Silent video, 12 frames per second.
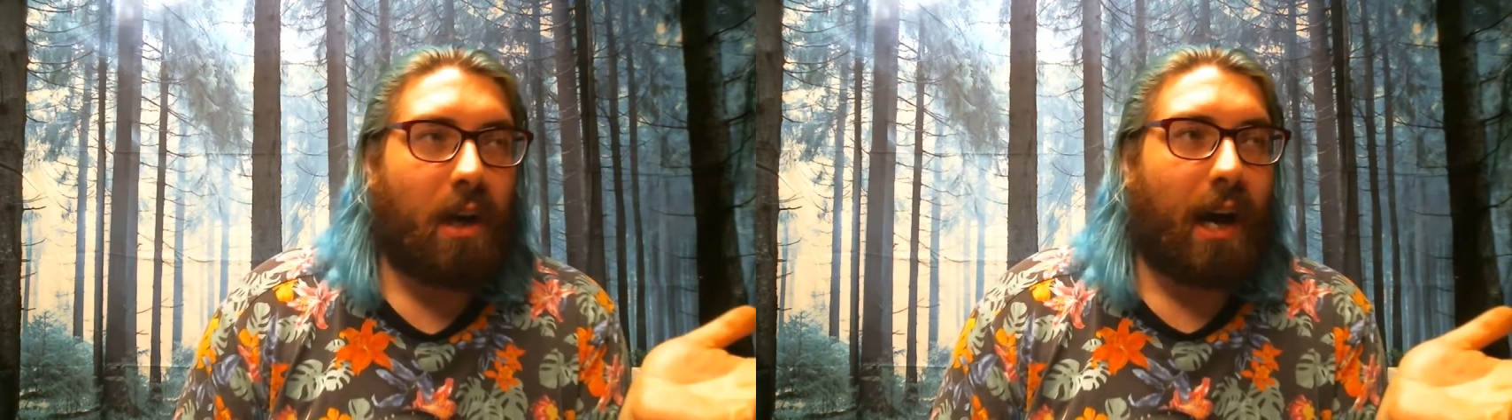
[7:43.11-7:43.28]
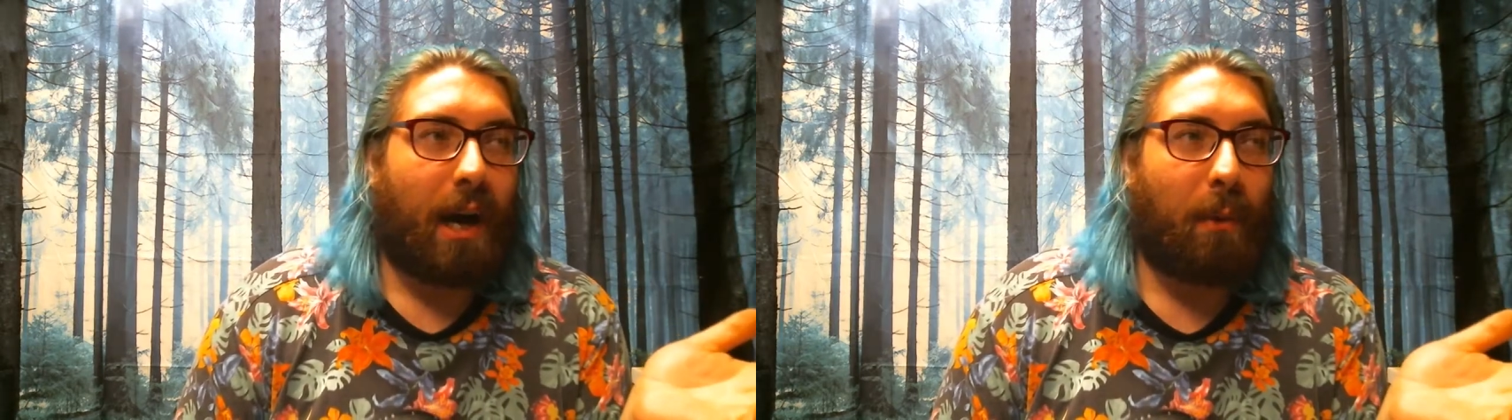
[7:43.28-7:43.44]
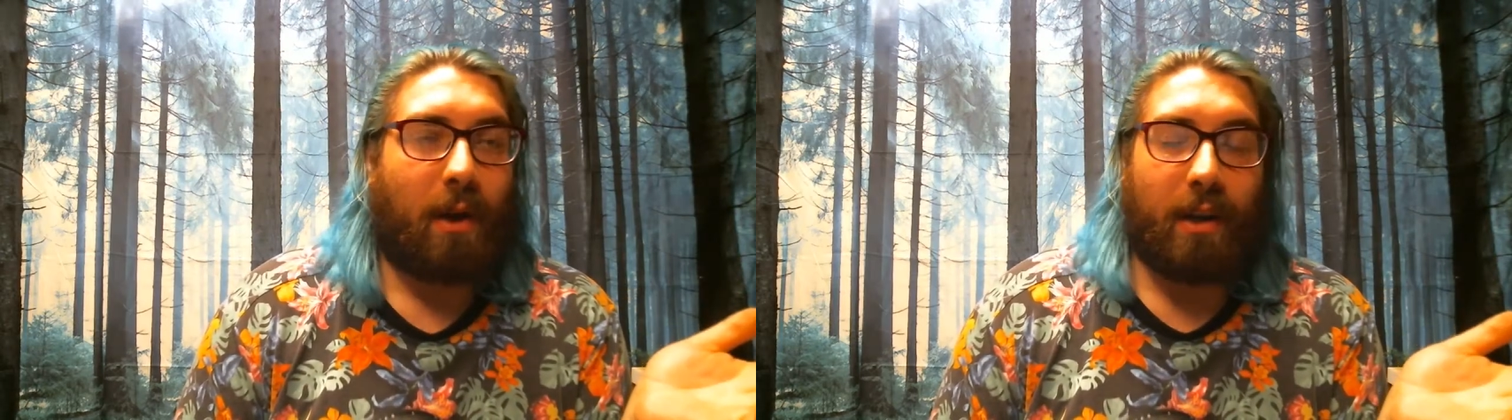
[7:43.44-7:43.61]

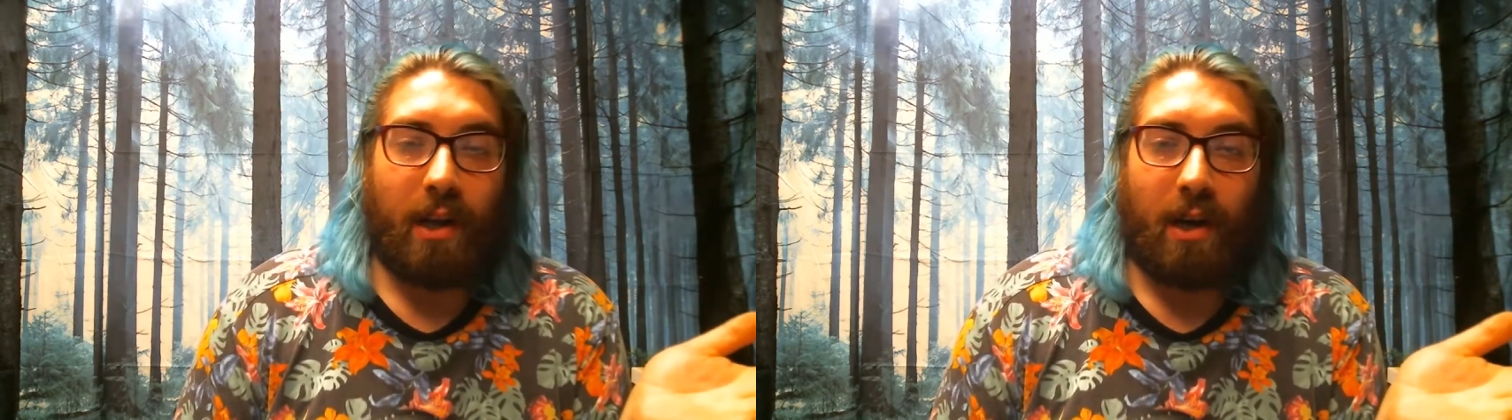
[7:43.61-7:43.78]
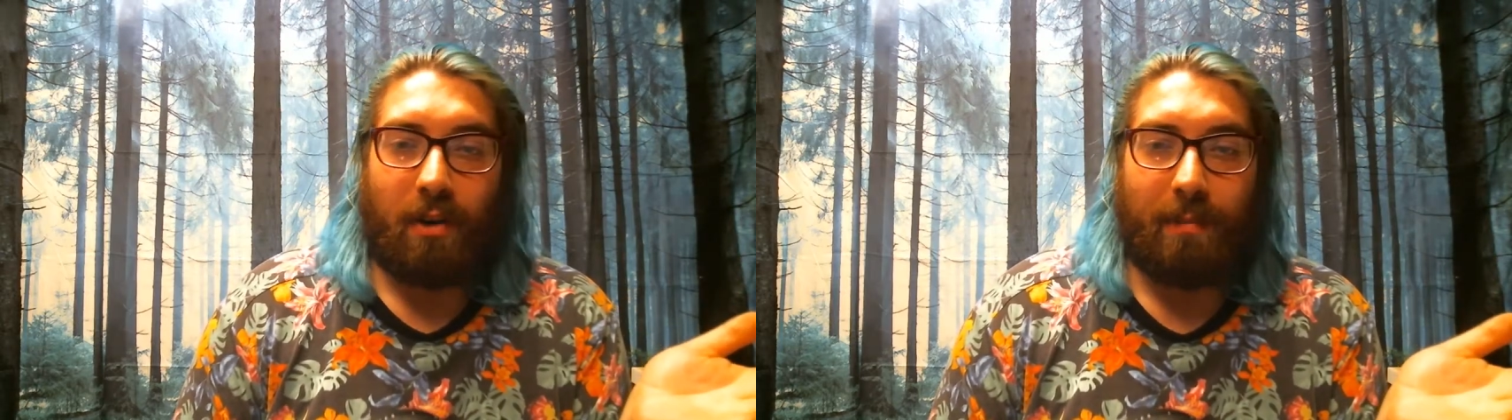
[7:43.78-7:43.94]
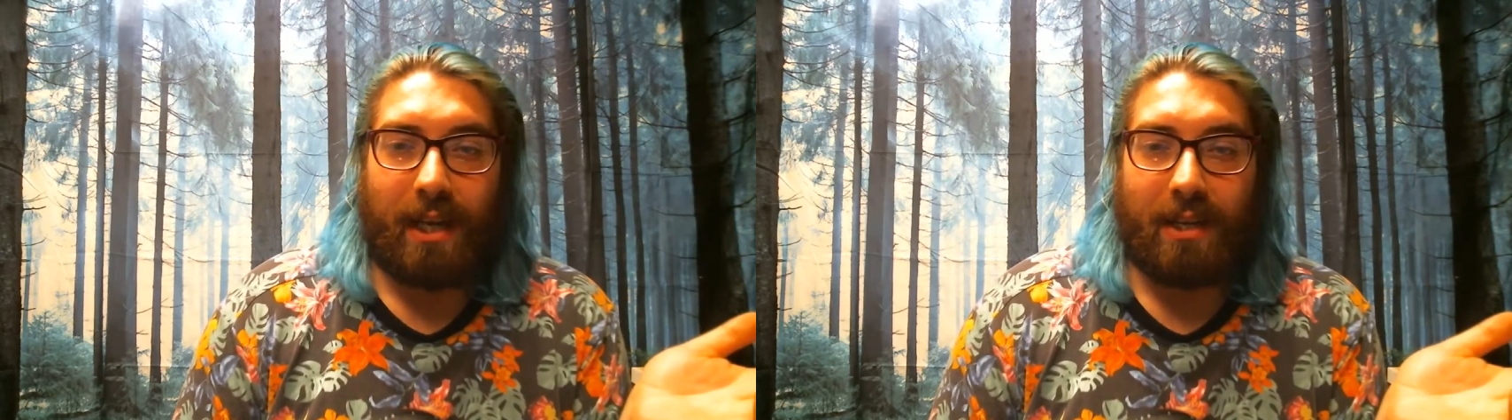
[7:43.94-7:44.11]
I want to
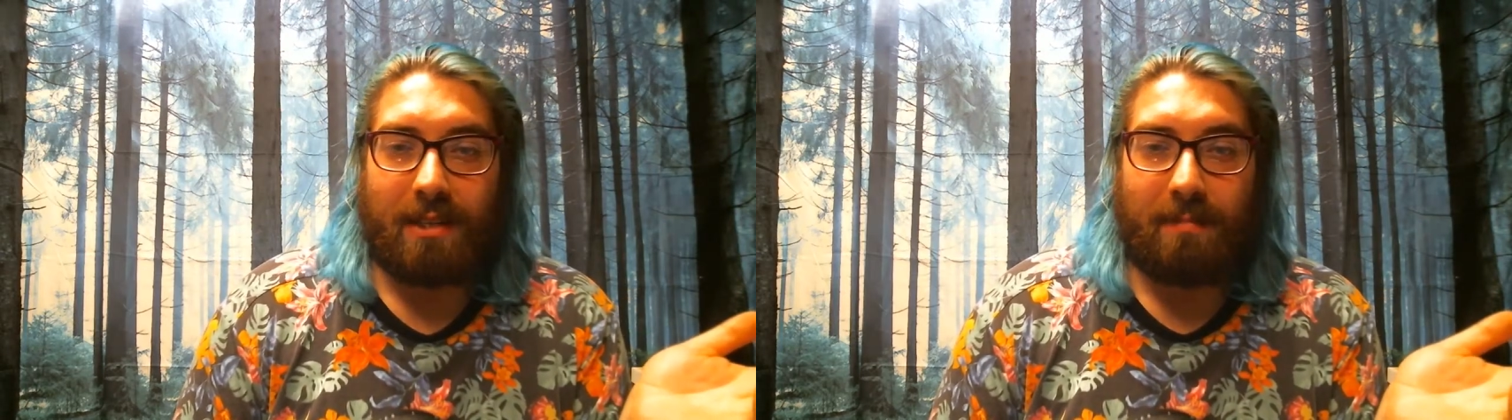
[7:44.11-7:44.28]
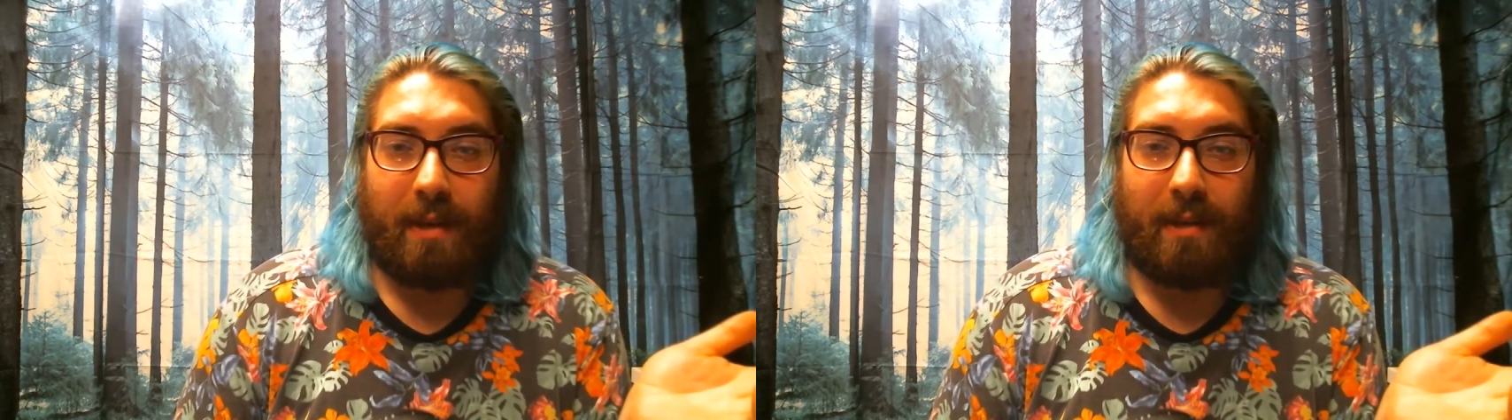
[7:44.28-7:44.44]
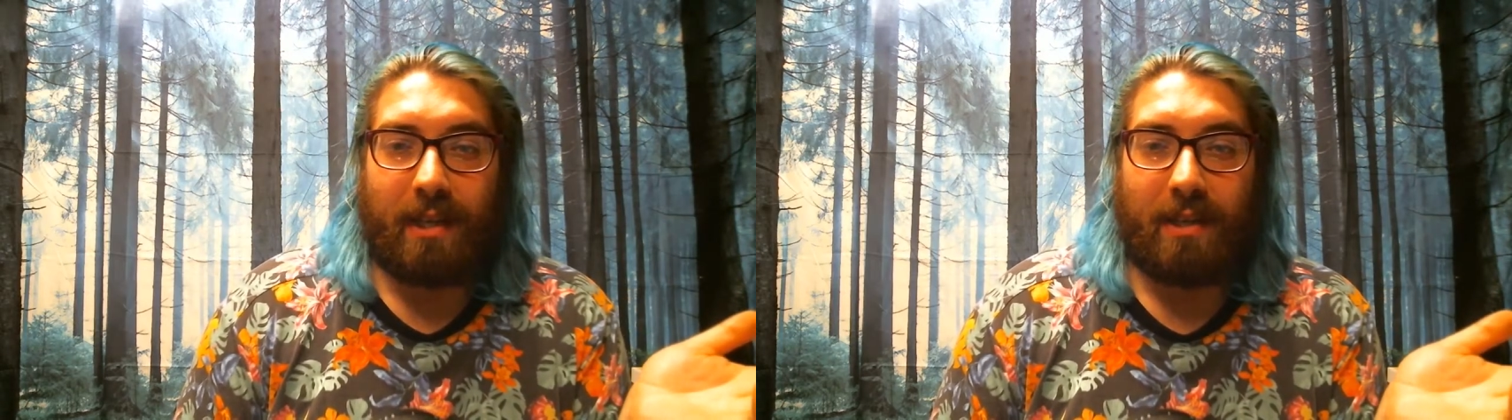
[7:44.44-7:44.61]
know, because
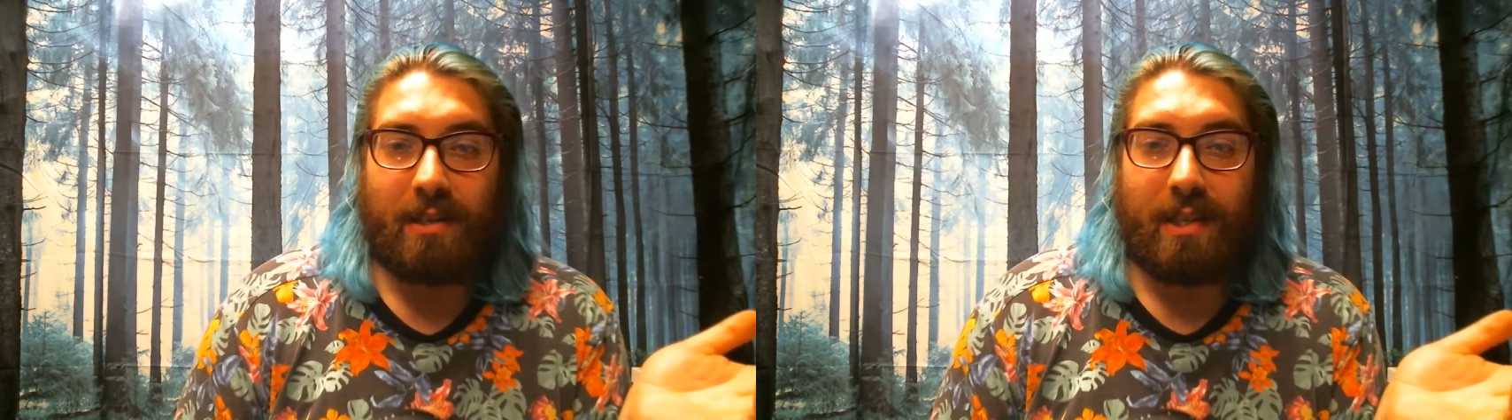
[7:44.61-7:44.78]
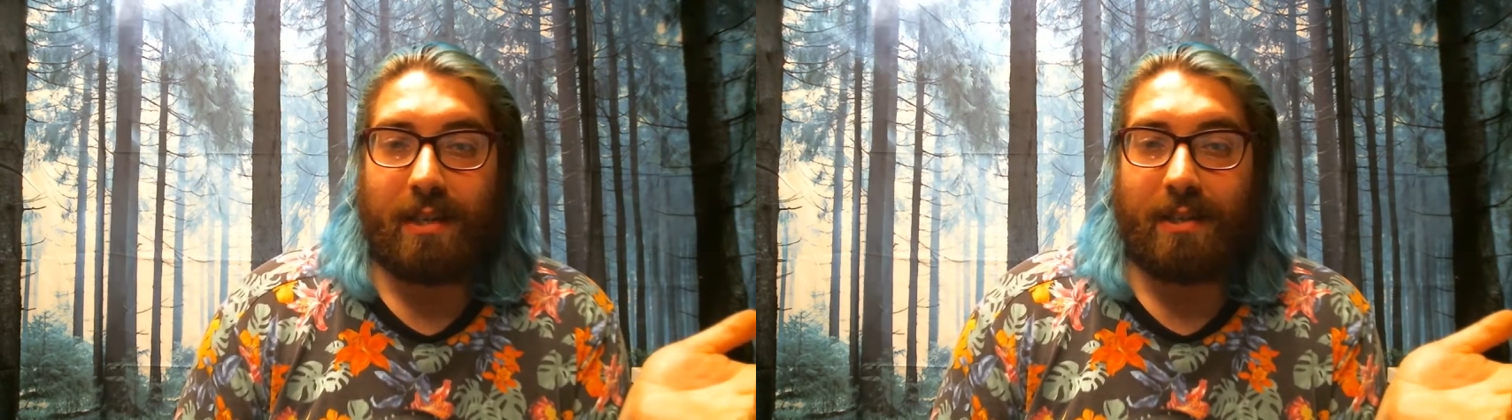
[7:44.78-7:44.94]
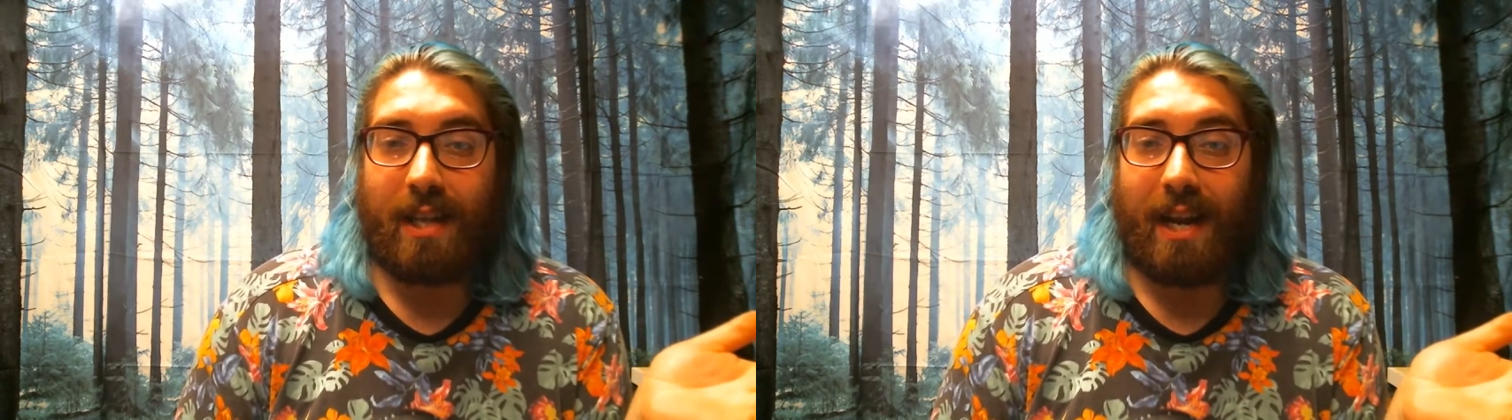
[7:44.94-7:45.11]
maybe there's
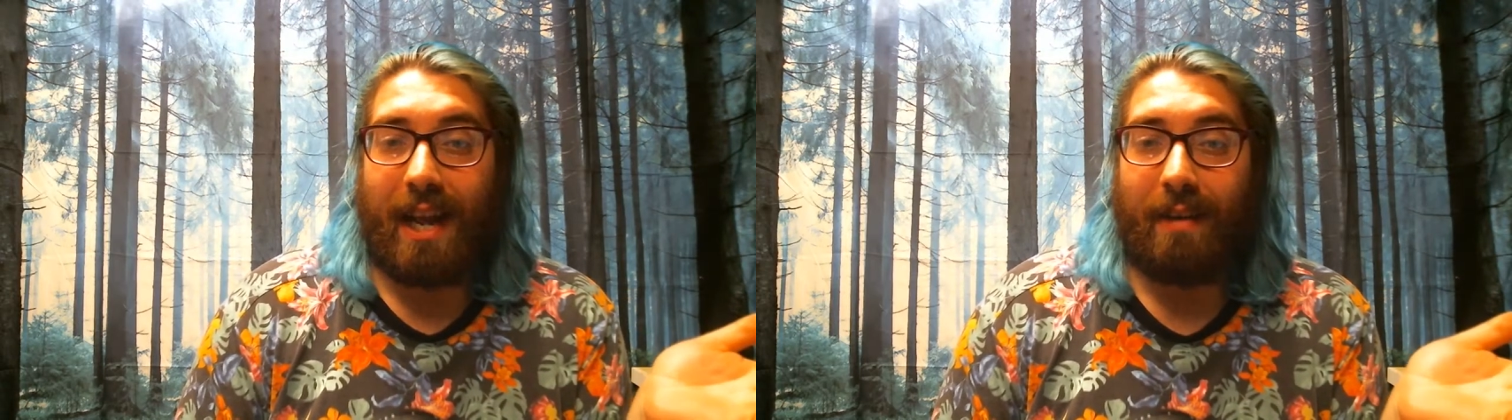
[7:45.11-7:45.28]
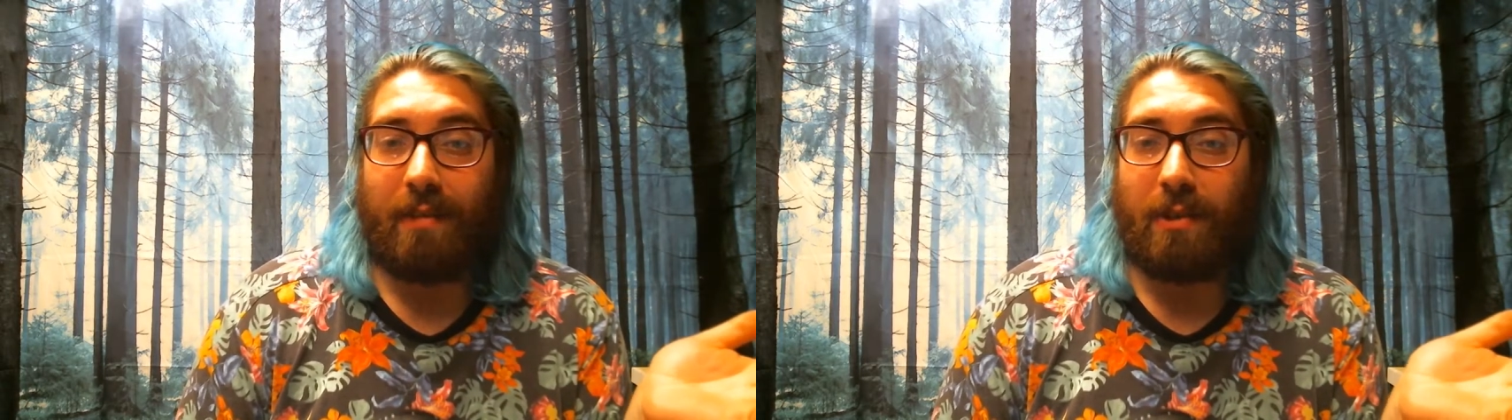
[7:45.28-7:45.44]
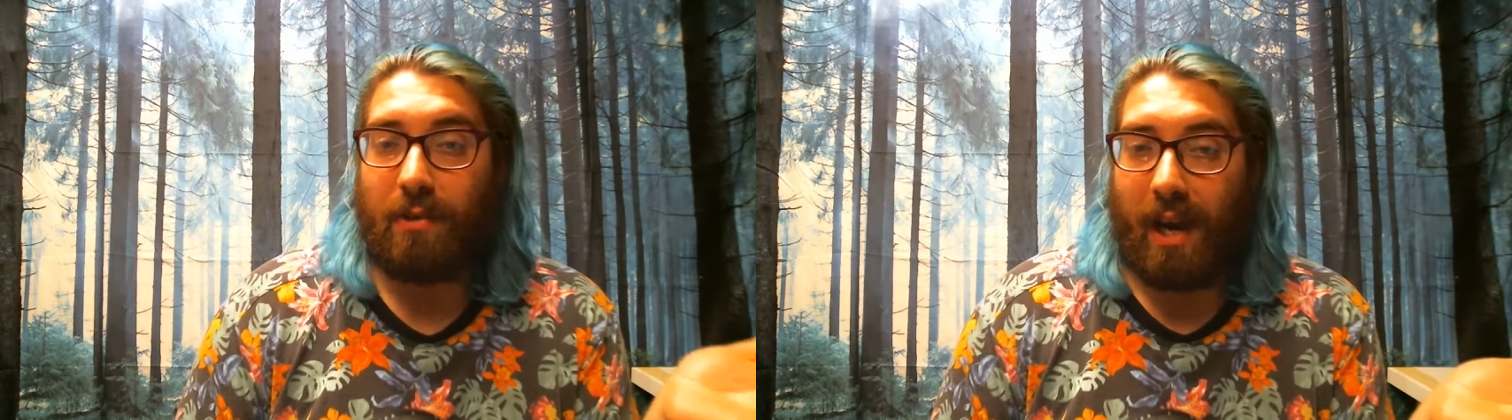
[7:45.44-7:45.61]
things that I
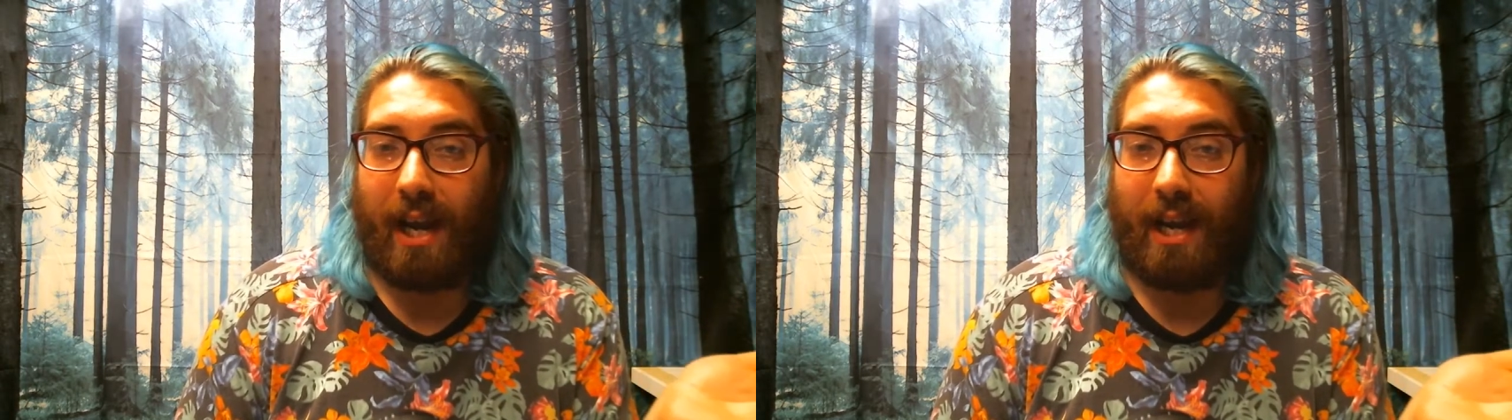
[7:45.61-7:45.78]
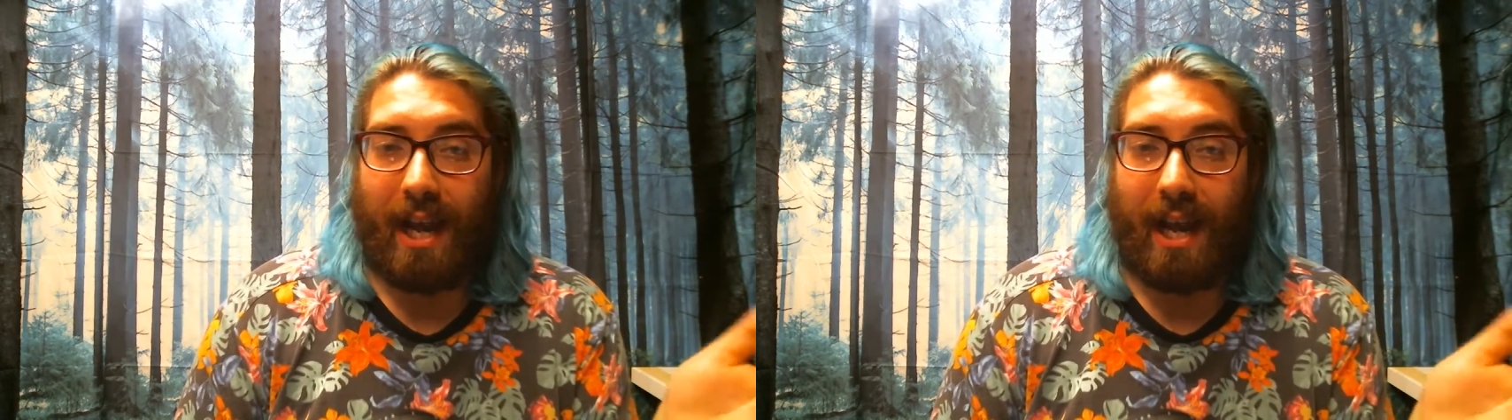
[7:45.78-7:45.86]
haven't tried.